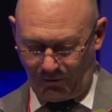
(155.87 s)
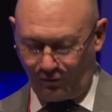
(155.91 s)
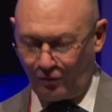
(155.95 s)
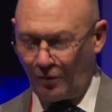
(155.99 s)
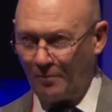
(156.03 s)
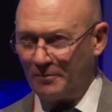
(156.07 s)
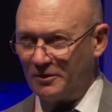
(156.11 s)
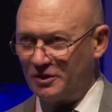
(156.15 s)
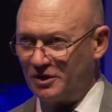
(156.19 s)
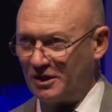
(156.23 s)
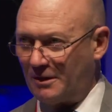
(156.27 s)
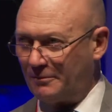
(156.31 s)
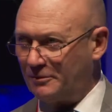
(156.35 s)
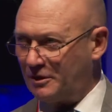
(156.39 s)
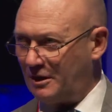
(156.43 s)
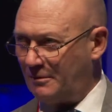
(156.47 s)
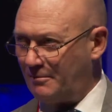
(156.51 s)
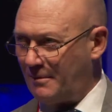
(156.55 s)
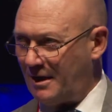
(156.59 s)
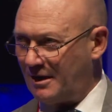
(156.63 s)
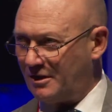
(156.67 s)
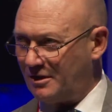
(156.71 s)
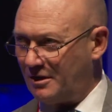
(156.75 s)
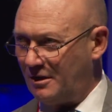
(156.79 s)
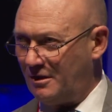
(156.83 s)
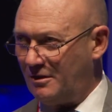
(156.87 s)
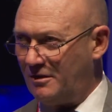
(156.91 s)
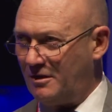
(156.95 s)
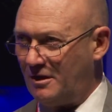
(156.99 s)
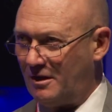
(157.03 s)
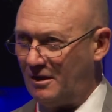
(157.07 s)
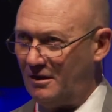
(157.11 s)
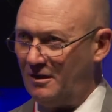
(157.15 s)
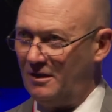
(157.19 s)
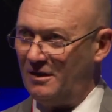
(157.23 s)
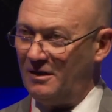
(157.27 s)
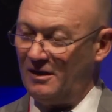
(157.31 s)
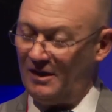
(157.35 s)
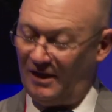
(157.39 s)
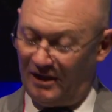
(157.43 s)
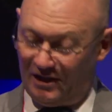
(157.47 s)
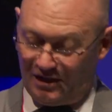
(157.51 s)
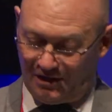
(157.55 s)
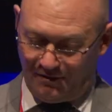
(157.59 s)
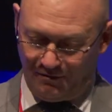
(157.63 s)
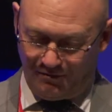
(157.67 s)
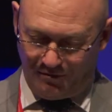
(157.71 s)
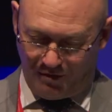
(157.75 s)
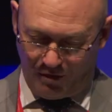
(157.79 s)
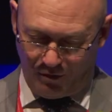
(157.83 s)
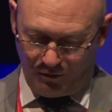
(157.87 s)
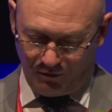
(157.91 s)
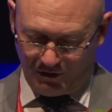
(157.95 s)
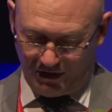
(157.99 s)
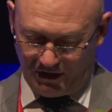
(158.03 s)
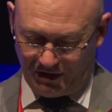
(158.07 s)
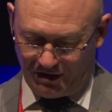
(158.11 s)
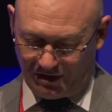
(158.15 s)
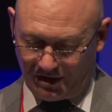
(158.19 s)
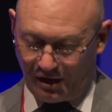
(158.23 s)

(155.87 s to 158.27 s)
from the subject matter that he's involved in.